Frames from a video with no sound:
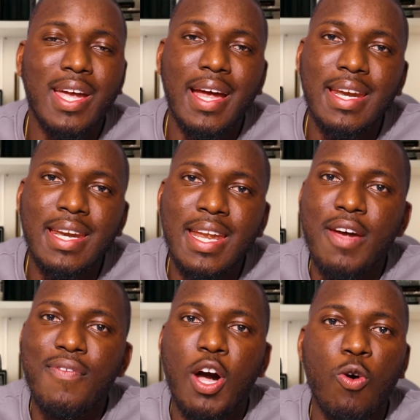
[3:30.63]
can
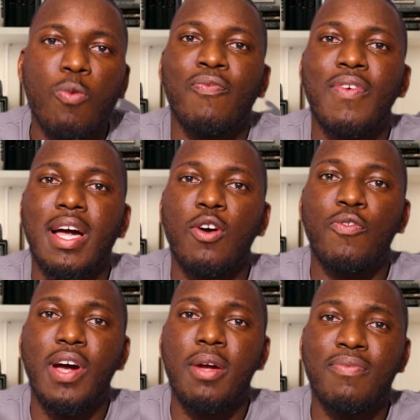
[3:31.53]
never
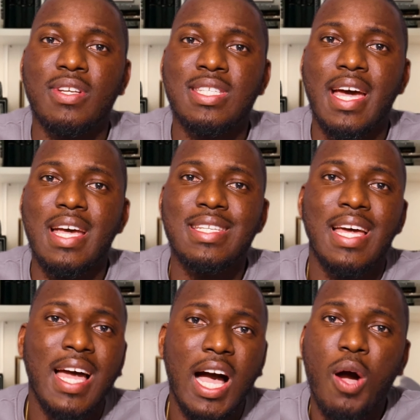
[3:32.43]

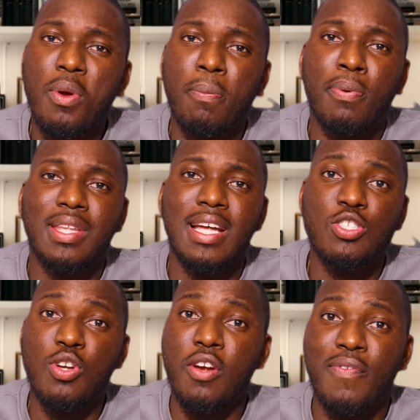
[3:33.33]
overemphasize how
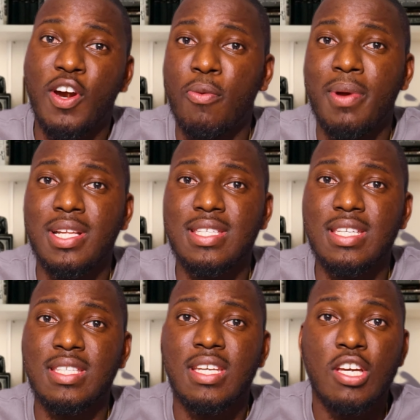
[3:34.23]
important your environment
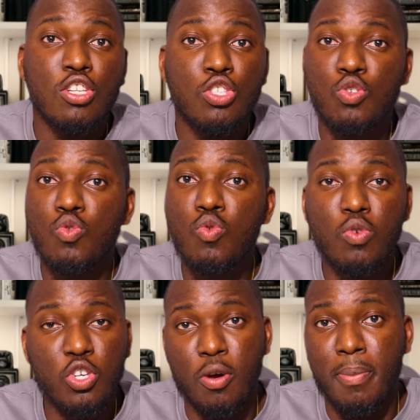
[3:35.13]
is
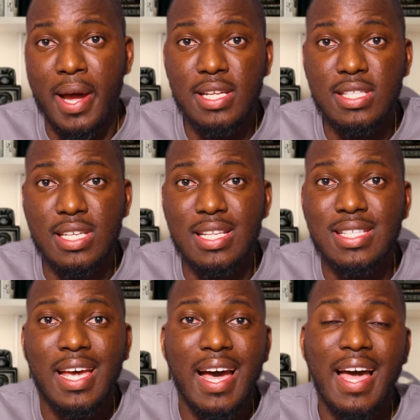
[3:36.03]
to your
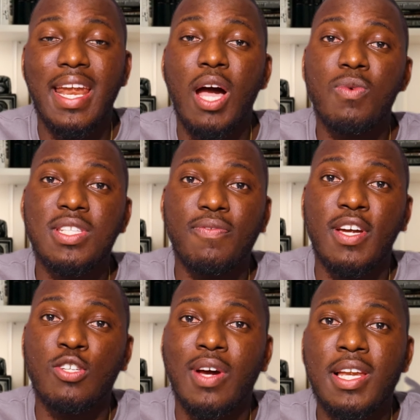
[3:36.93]
mindset and how it
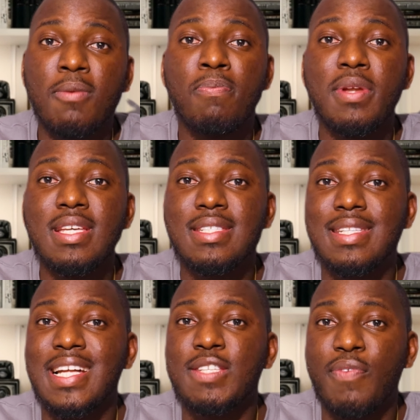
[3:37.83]
eventually plays
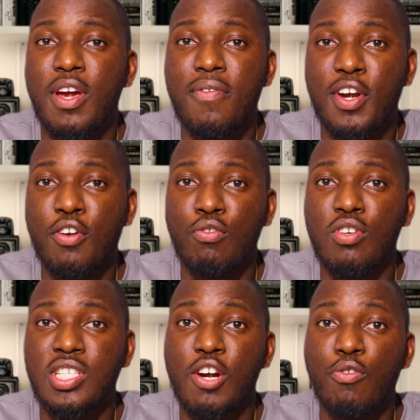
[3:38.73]
that very, very
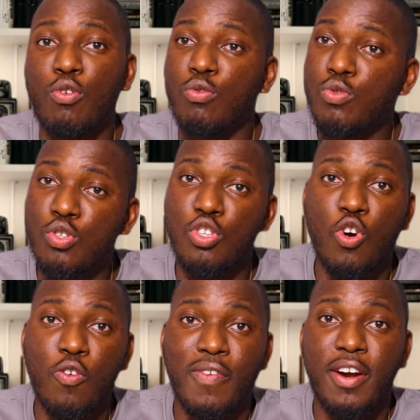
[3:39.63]
crucial role to
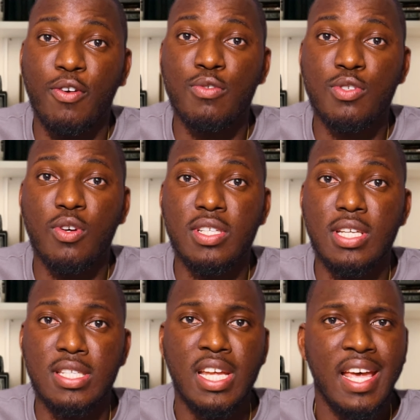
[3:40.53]
your overall
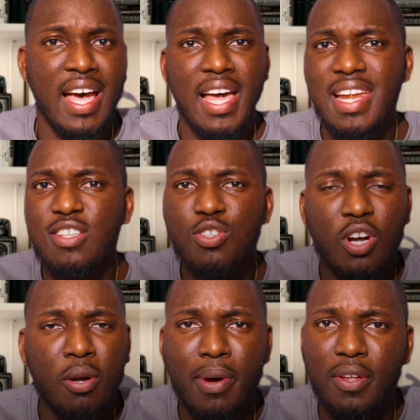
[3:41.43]
success. And let's
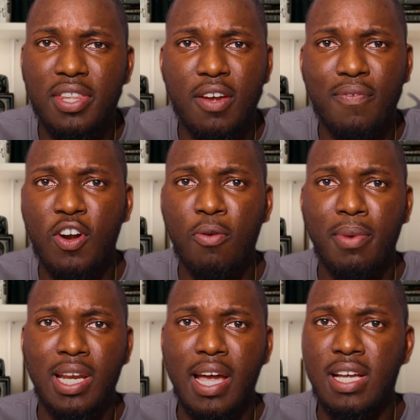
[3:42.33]
talk about the
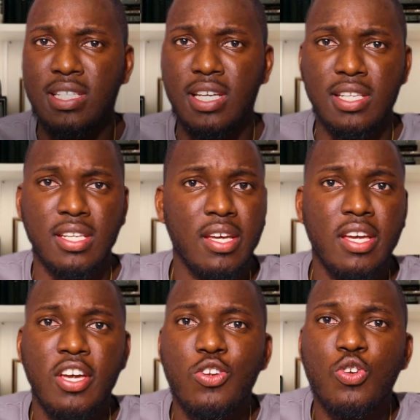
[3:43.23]
environment. Like I said,
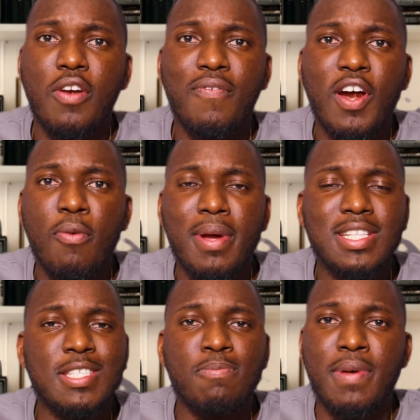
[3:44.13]
your environment
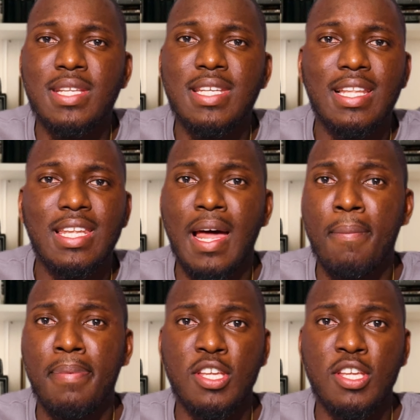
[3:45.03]
is basically that